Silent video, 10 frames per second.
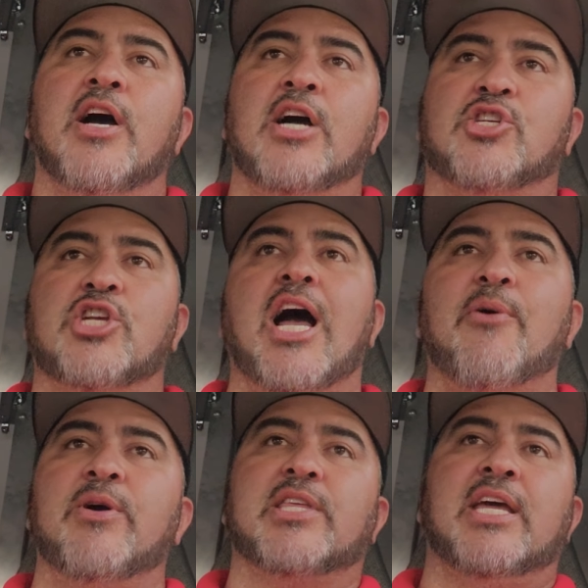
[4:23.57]
a
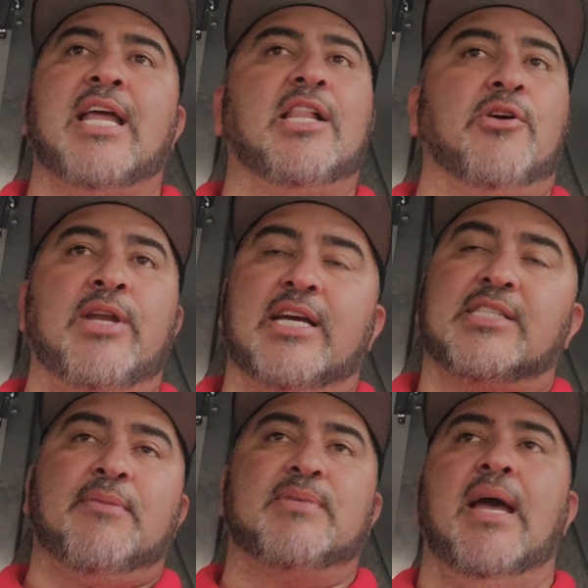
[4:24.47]
shot with Canelo next
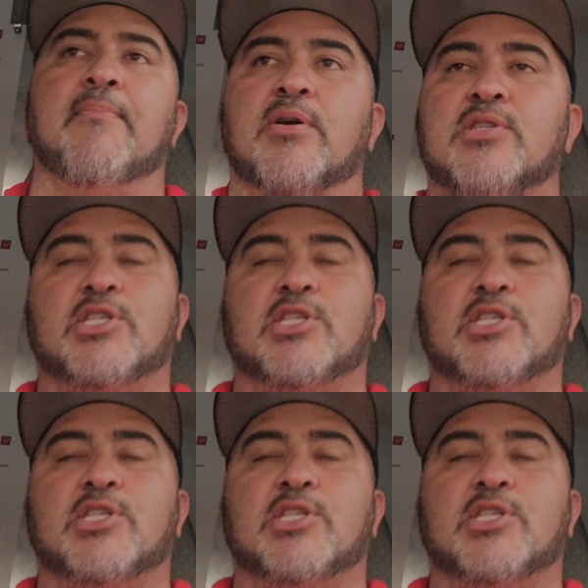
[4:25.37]
September.